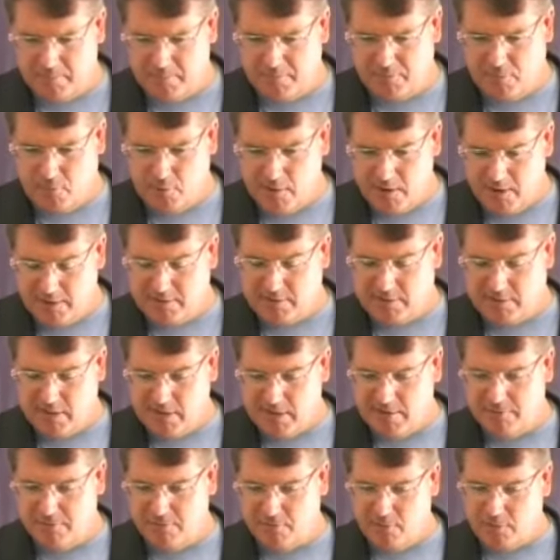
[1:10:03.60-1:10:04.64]
Before
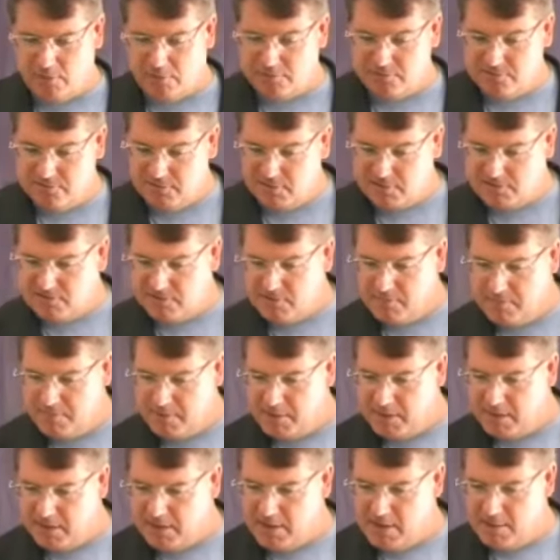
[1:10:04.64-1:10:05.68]
1884, 6
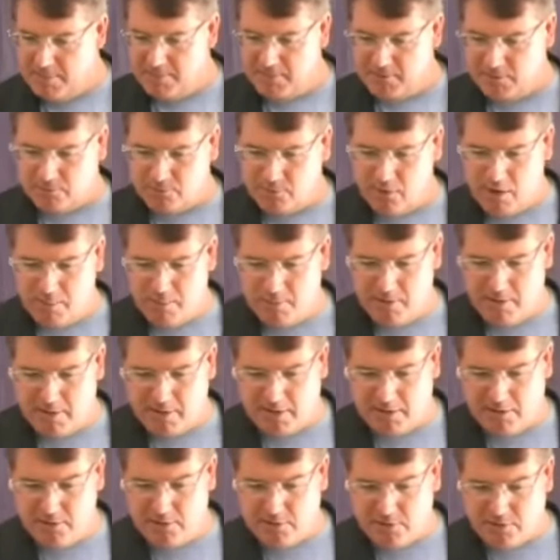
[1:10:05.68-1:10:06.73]
competing companies were
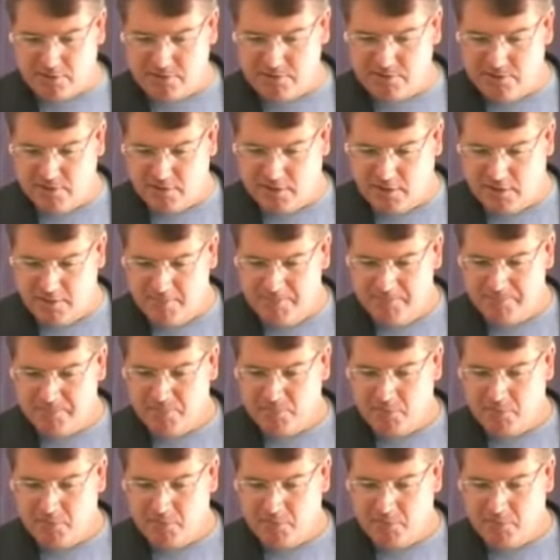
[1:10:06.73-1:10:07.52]
operating in New York City.